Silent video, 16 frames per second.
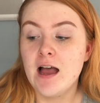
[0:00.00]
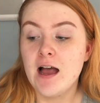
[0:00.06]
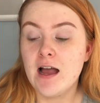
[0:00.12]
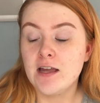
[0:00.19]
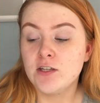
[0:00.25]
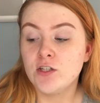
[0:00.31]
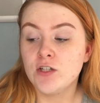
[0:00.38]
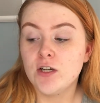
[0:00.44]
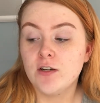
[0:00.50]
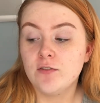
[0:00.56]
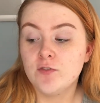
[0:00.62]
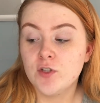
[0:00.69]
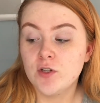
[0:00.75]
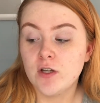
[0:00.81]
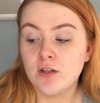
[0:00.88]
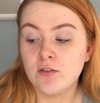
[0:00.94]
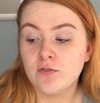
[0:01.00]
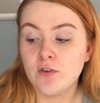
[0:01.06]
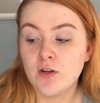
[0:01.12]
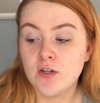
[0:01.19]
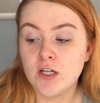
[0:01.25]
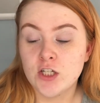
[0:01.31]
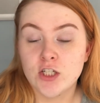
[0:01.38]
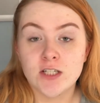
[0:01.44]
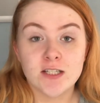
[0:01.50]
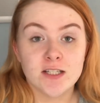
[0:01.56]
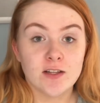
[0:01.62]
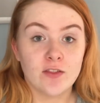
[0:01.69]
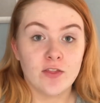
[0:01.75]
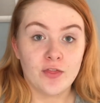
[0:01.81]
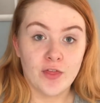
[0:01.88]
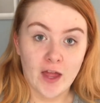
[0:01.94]
I do have two other foundations,
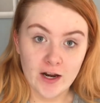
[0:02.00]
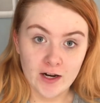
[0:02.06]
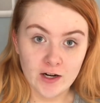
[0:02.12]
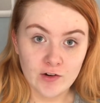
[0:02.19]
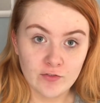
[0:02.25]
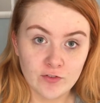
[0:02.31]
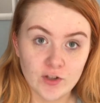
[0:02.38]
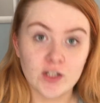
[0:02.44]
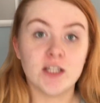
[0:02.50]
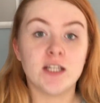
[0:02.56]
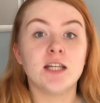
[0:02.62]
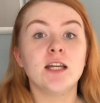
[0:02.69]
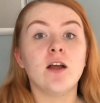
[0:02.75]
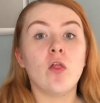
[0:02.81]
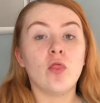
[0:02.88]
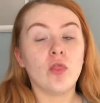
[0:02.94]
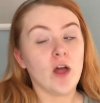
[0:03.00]
thankfully,